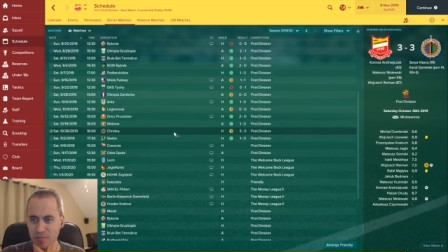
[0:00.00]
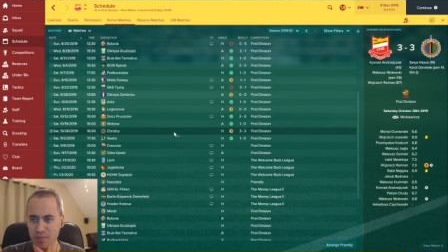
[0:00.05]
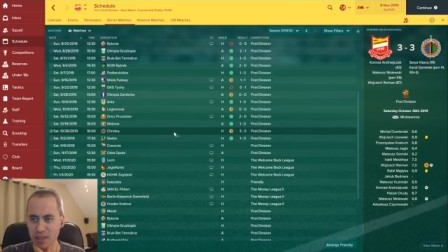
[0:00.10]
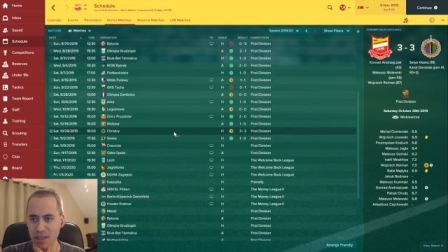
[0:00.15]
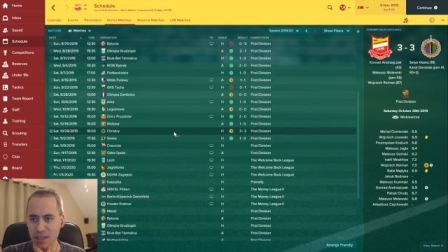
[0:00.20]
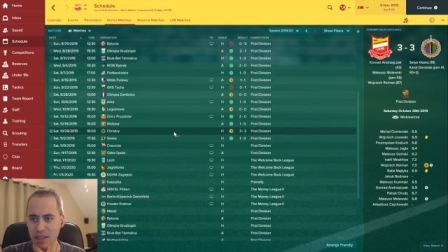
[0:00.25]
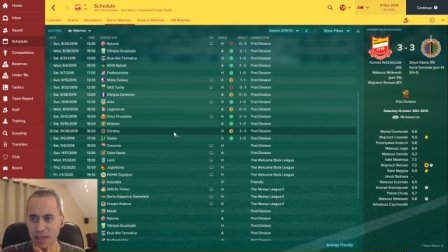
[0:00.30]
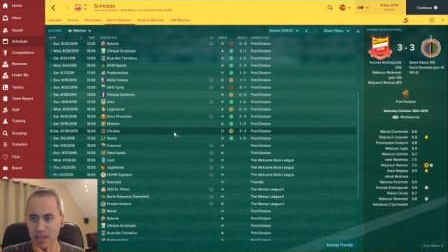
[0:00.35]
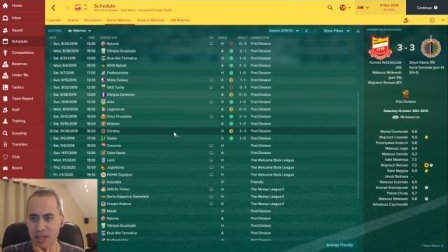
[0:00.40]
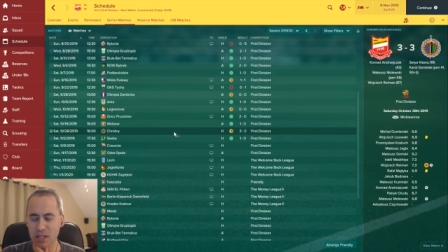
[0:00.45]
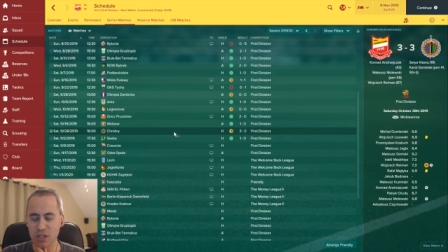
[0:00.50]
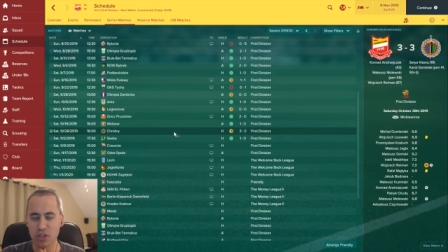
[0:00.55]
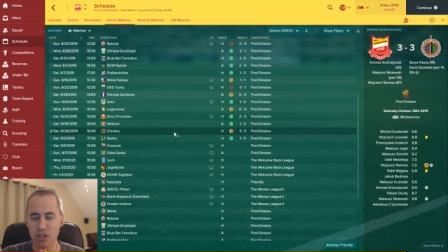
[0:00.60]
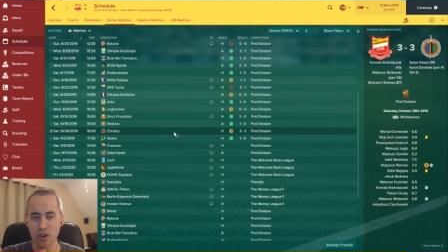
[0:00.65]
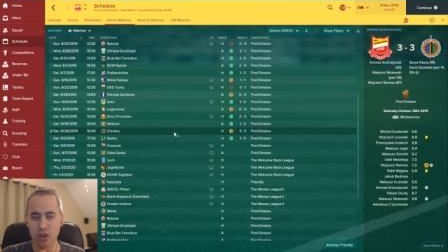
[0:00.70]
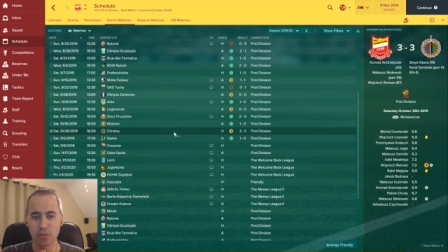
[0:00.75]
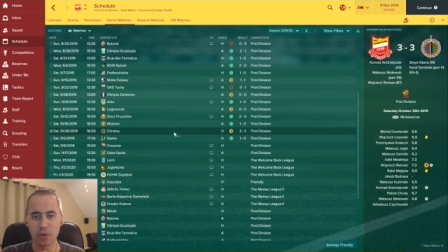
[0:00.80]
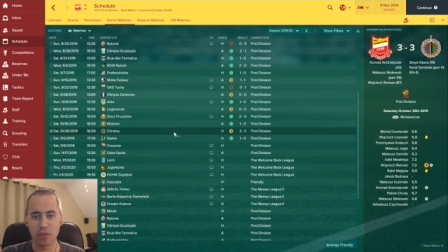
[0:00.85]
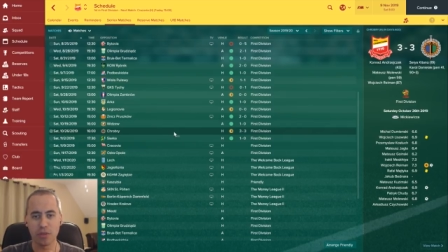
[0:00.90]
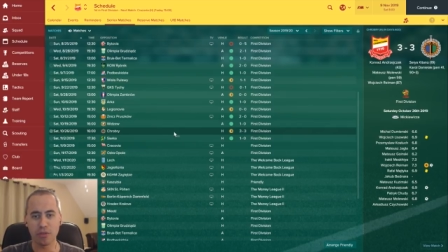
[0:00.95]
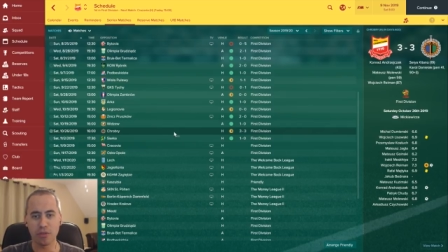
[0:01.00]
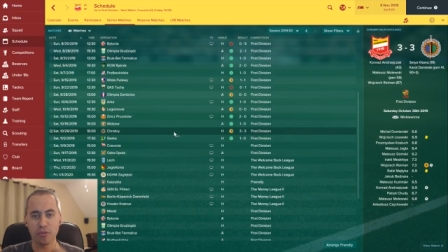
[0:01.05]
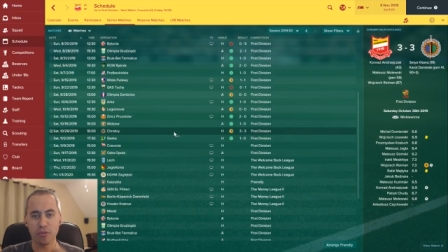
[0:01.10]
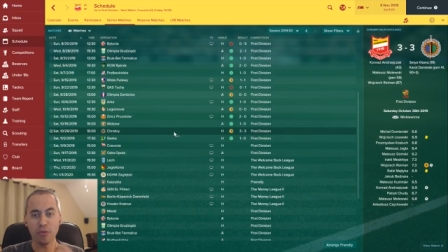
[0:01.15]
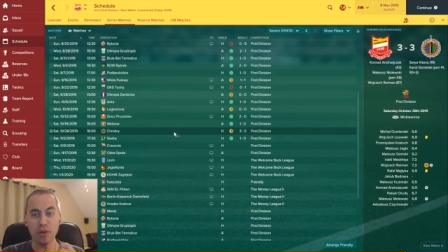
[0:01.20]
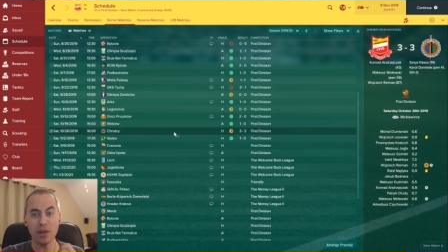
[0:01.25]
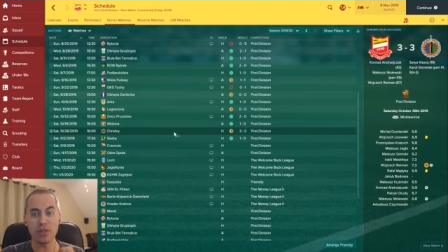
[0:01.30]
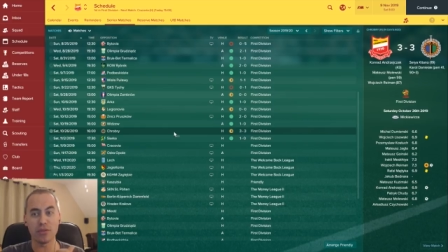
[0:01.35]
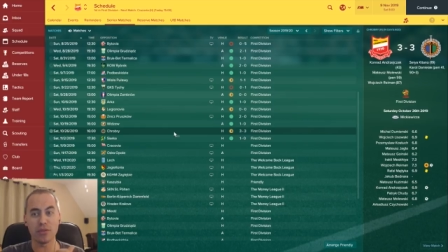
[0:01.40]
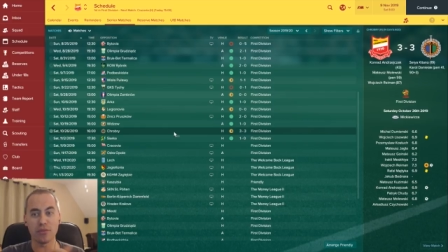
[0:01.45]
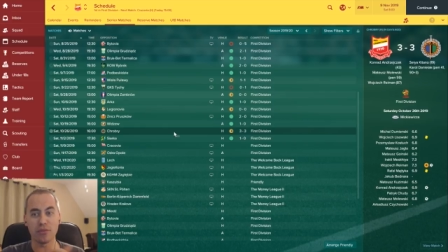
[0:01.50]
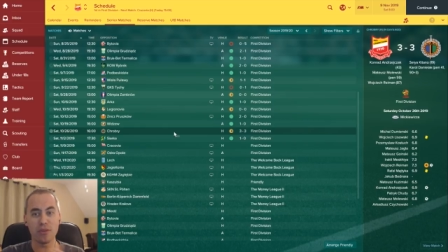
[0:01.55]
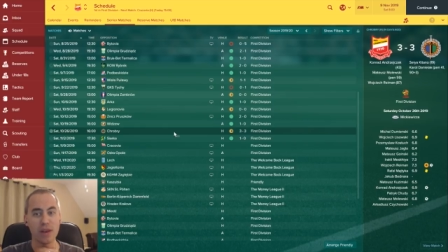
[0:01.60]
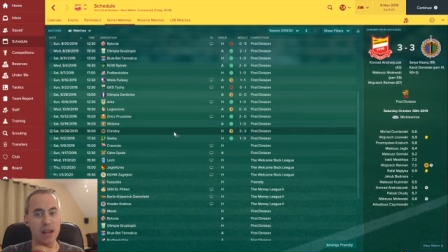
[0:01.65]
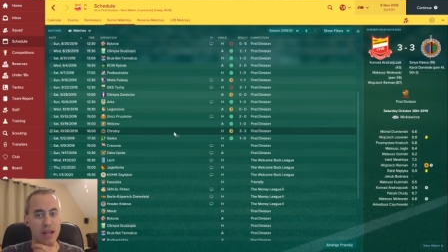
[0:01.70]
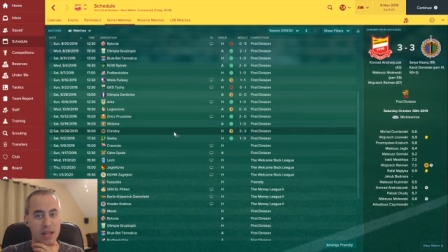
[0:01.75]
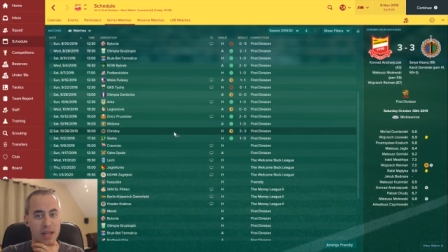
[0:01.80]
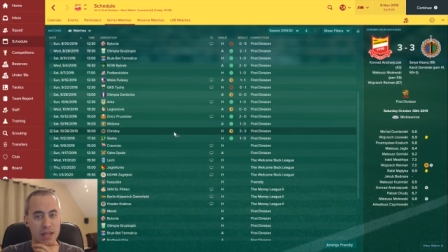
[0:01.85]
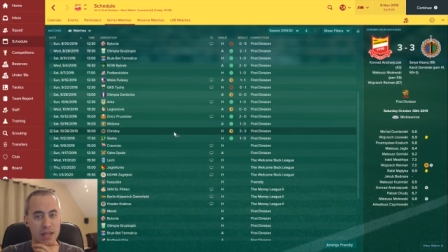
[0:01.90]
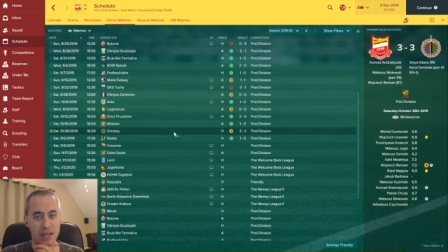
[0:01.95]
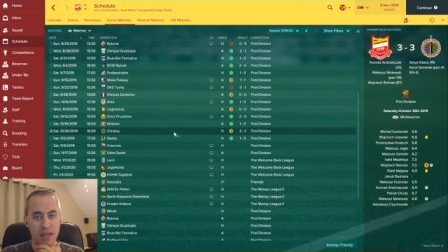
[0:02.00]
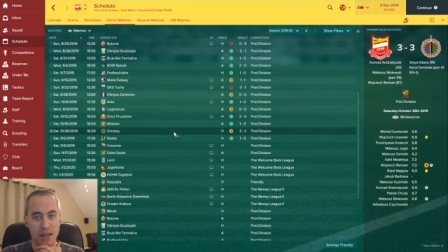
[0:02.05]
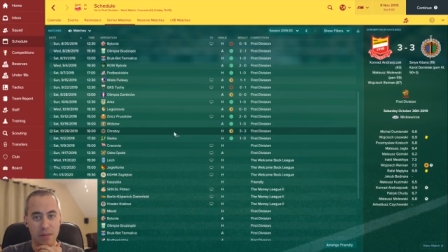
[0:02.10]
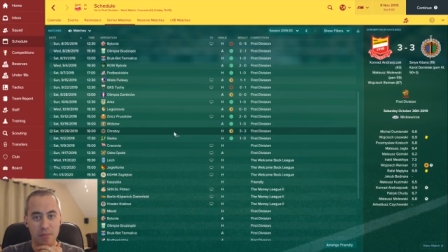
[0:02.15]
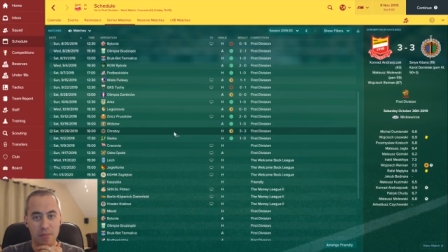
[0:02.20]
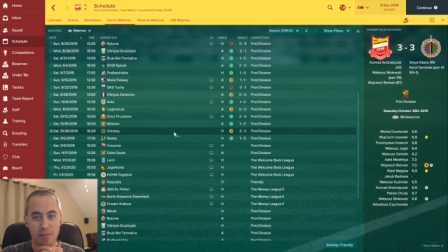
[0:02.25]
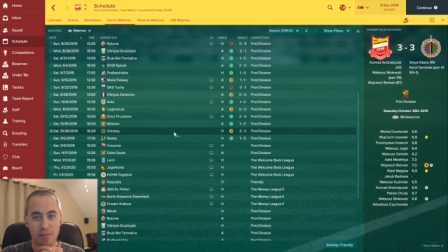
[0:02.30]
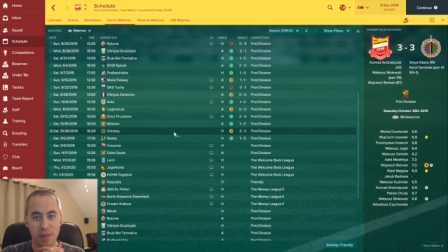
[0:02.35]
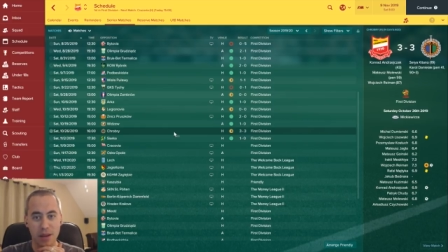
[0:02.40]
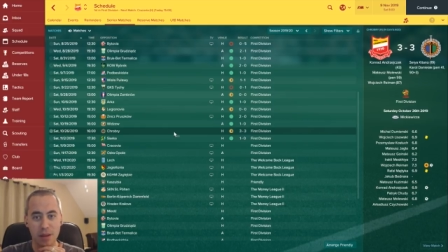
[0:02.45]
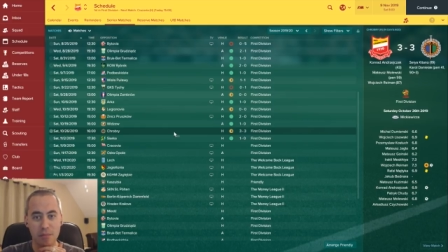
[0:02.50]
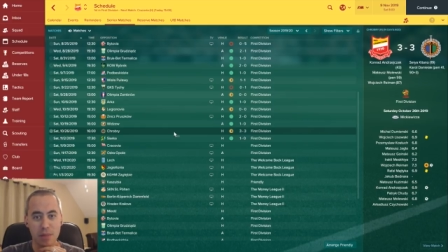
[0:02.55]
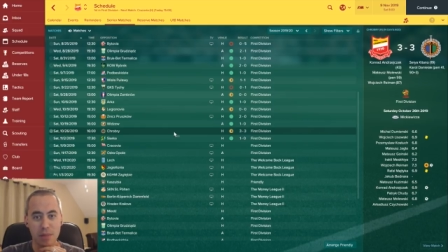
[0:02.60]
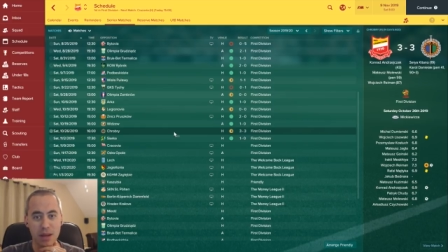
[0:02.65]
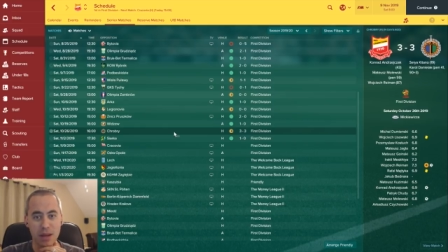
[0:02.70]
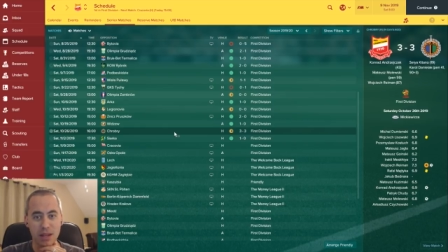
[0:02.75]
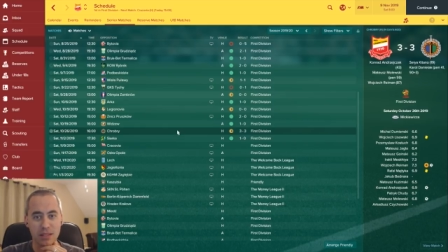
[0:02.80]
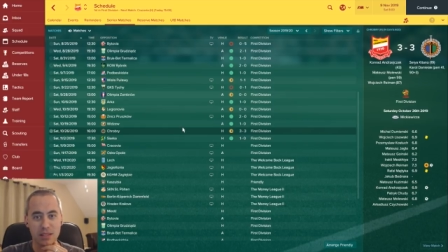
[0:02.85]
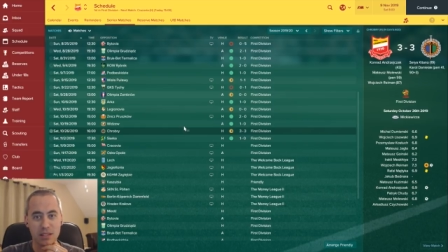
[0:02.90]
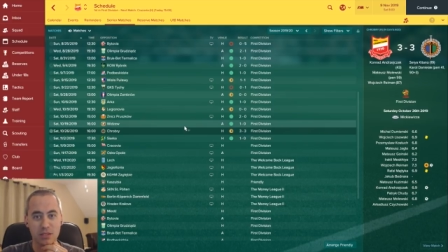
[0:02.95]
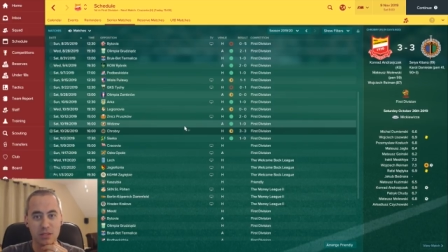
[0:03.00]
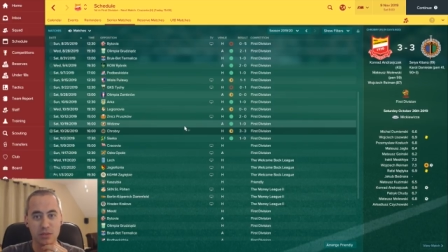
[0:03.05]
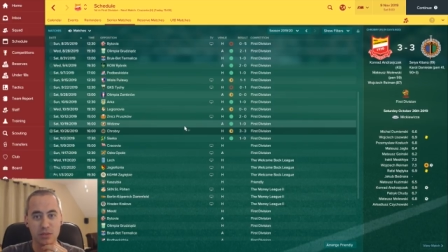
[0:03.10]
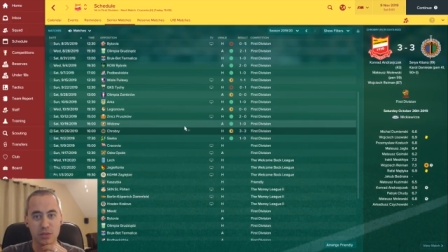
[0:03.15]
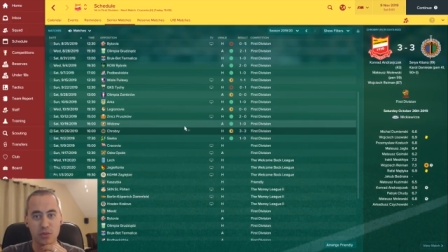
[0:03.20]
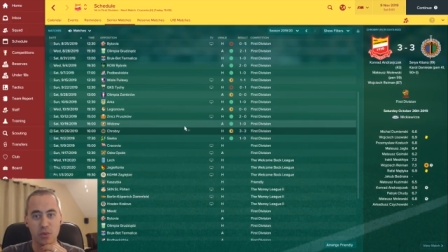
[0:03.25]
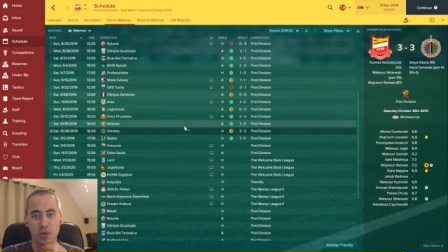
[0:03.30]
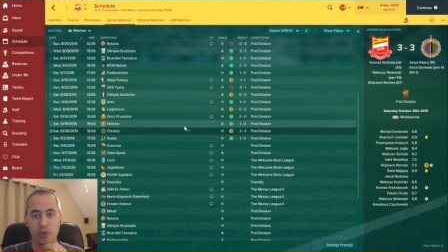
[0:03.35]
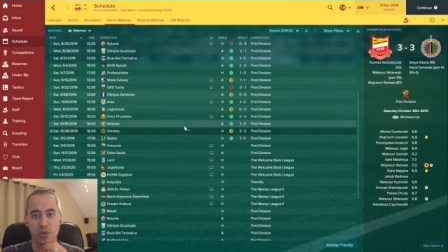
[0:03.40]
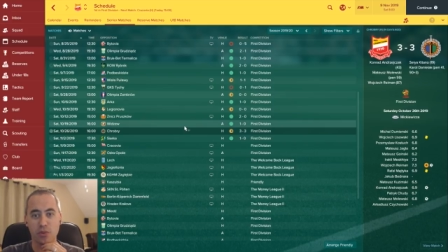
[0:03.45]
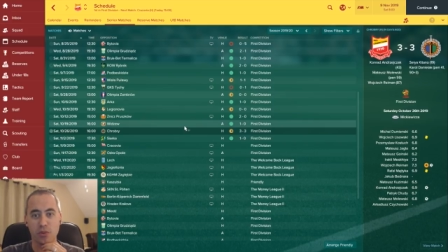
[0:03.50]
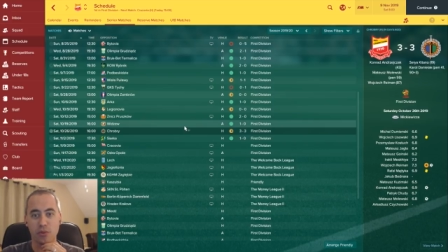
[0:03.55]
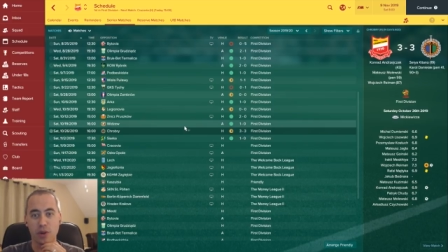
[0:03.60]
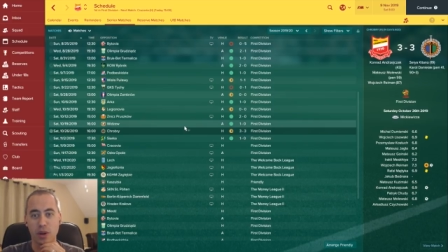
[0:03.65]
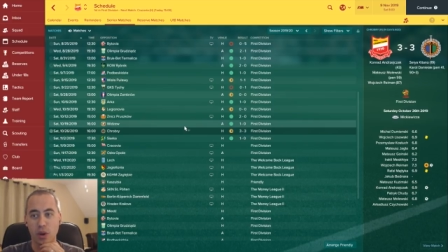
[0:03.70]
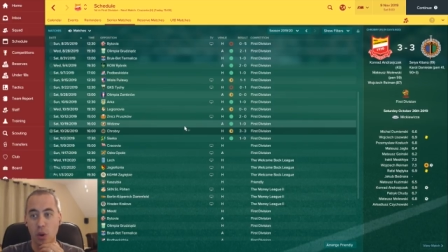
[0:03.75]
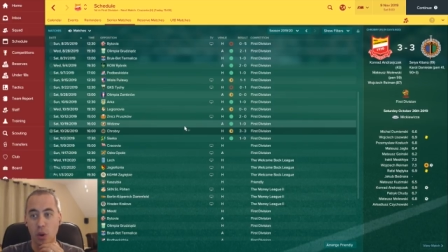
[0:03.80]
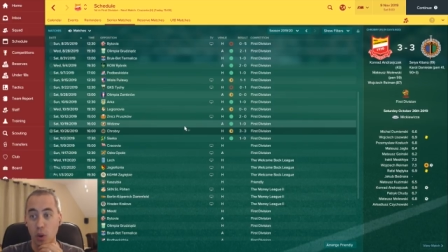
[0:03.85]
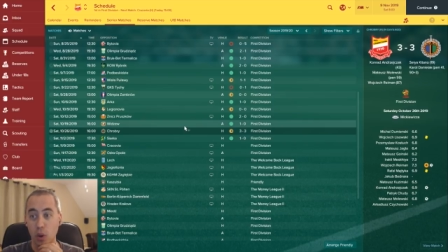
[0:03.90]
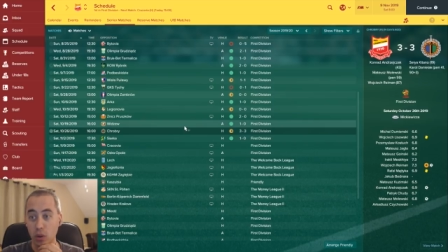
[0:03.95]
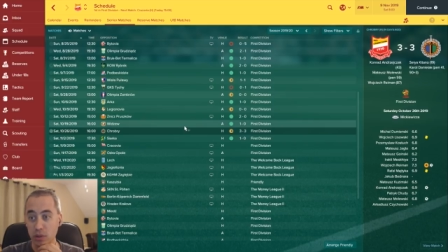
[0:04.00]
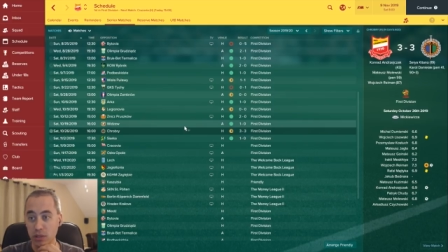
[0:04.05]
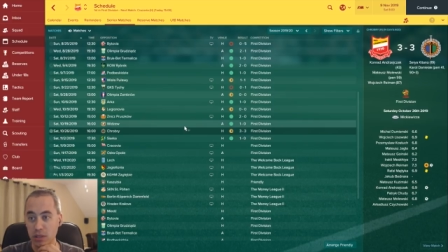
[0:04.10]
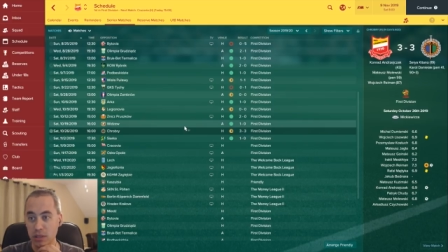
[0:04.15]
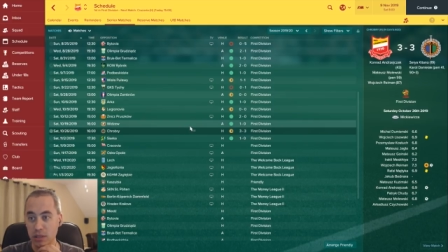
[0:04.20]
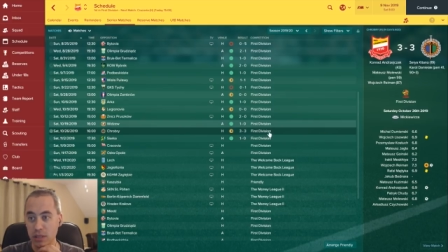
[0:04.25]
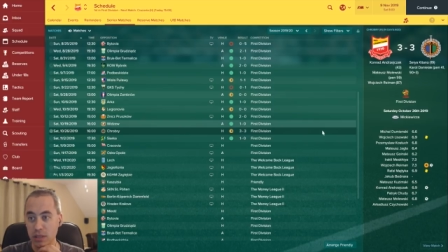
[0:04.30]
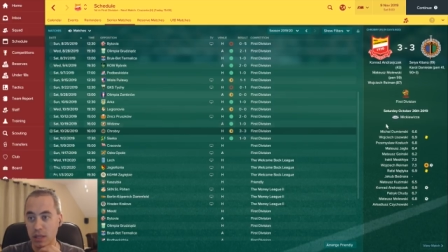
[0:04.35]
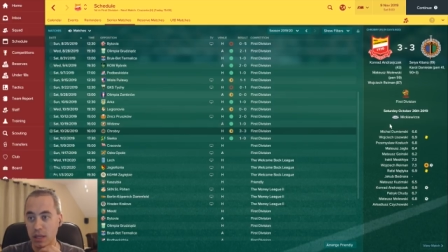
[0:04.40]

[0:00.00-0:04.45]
Again, Shelby three three. Been a minute since we scored three goals.